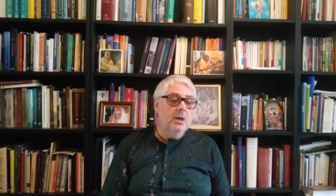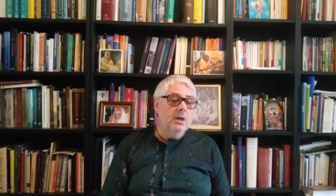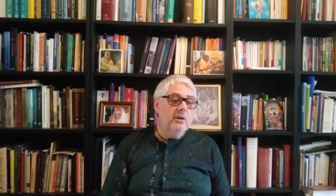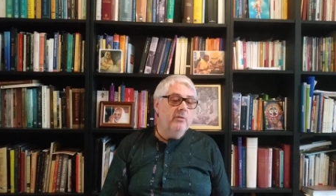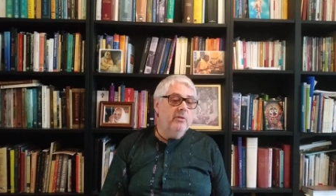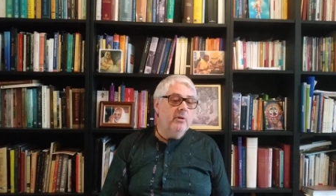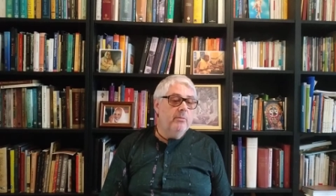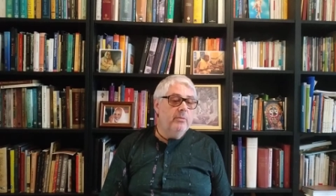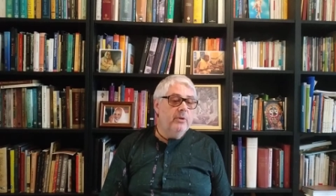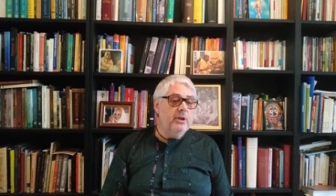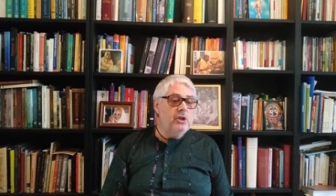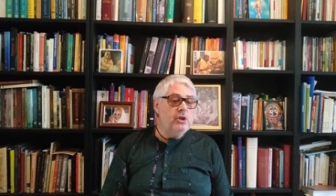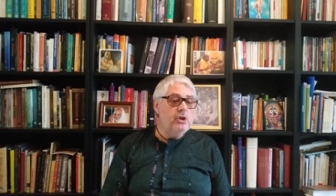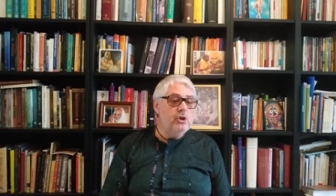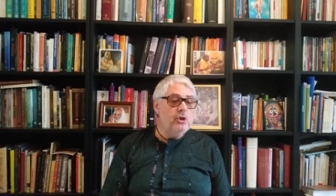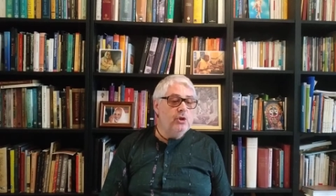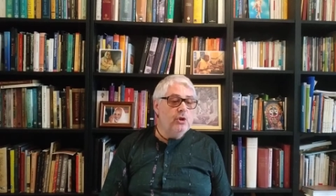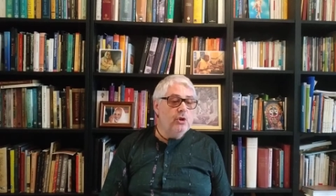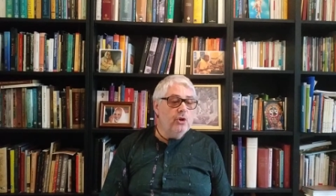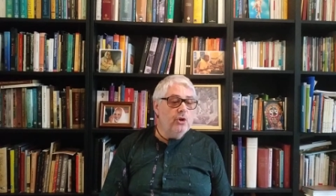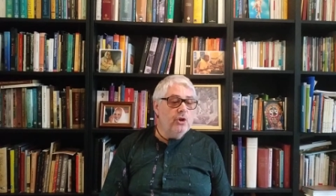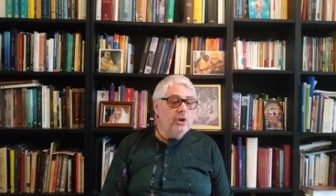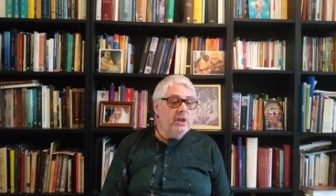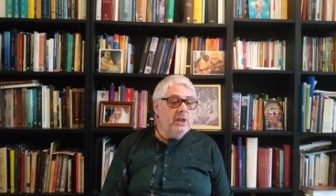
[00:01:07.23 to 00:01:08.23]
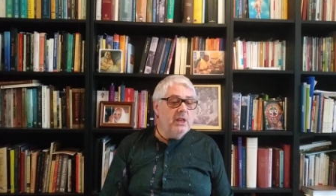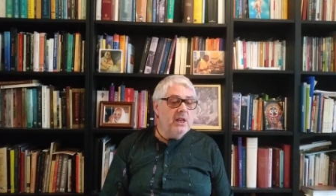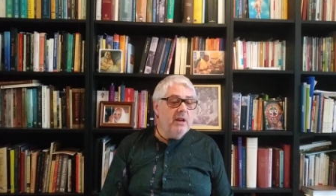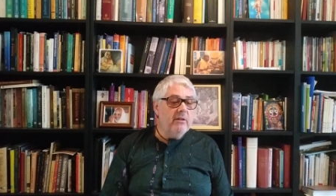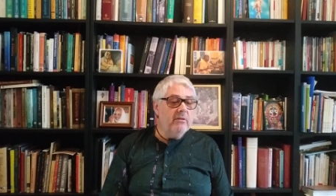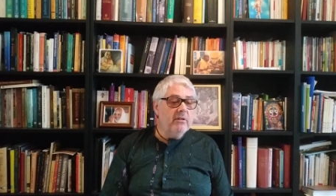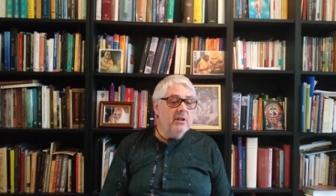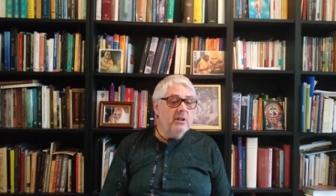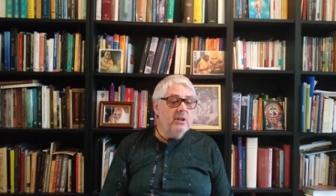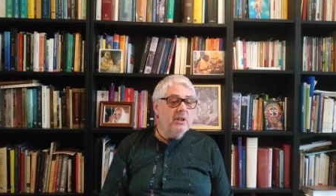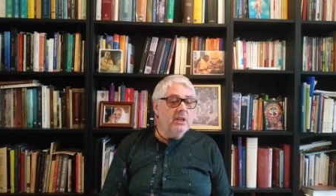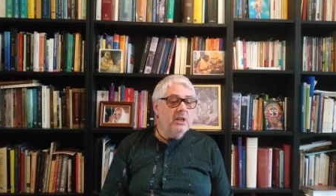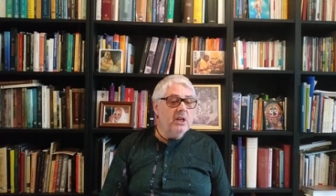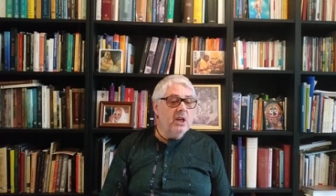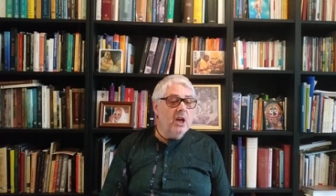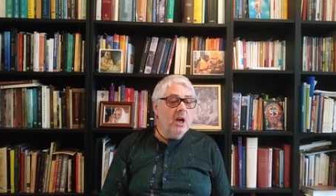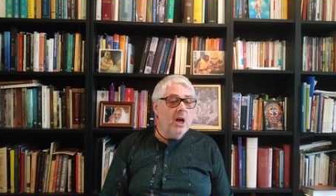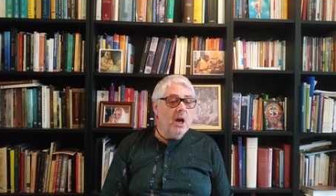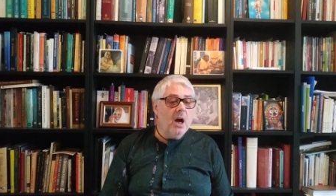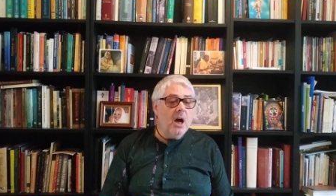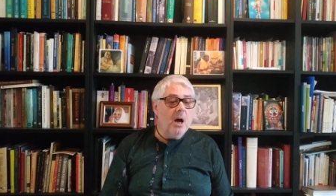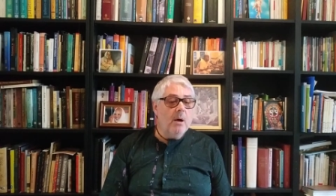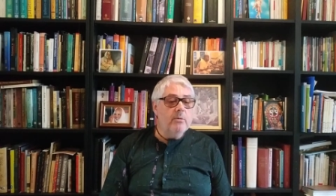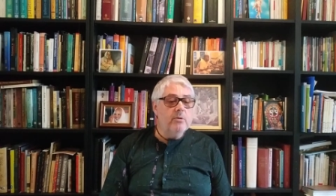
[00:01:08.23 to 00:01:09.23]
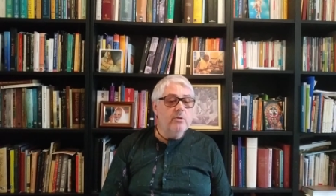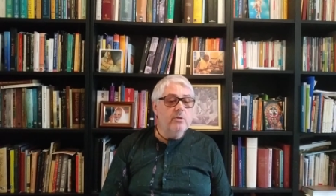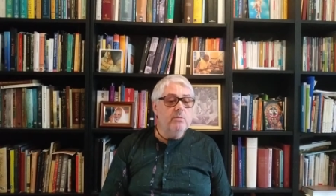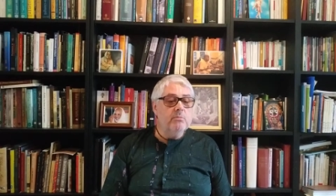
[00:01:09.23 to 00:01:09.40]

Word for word: From this yoni, everything comes.